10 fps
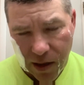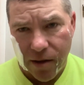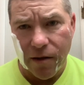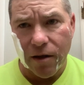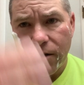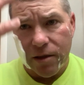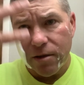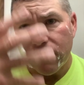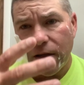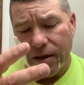the
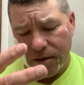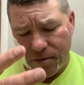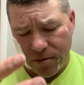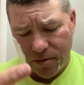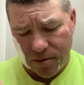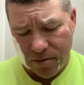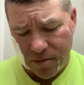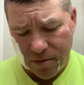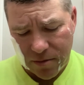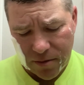clear lens,
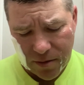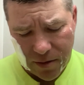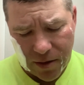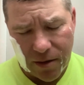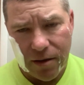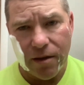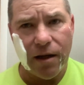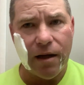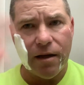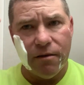and then
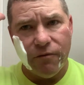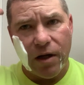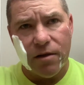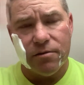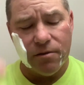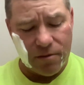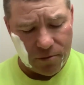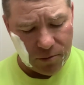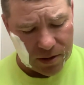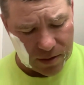they had the visor
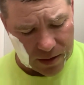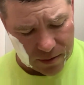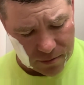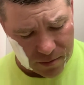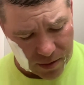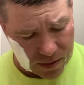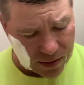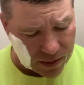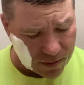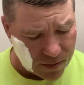that went down that
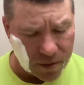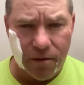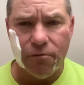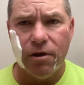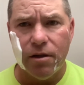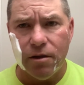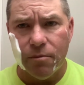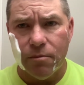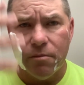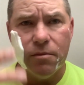had the
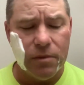iridium